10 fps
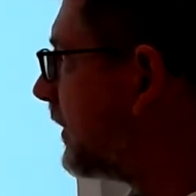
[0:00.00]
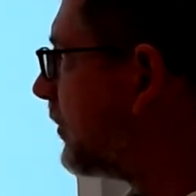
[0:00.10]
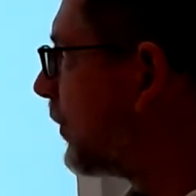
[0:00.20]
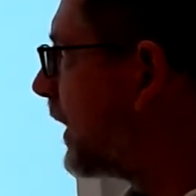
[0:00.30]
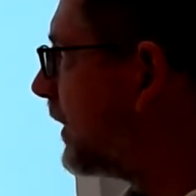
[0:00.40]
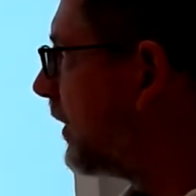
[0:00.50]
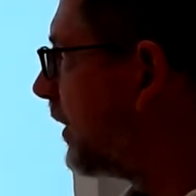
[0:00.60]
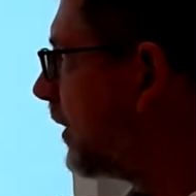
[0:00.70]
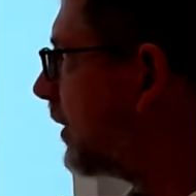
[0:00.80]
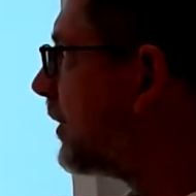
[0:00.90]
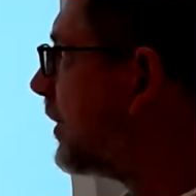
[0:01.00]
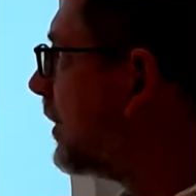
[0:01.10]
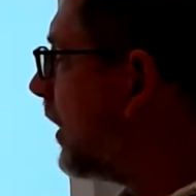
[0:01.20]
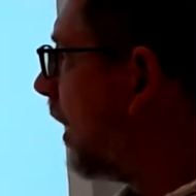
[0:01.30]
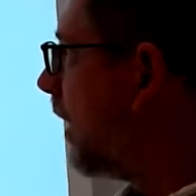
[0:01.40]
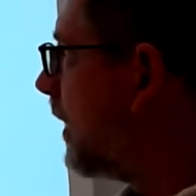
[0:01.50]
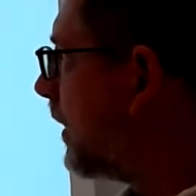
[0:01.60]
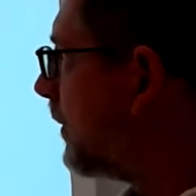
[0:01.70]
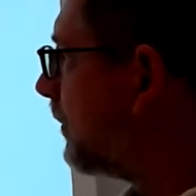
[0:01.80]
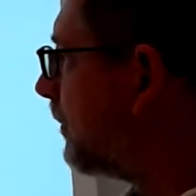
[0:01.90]
these reindeer
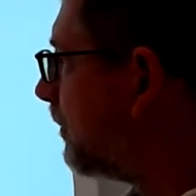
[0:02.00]
are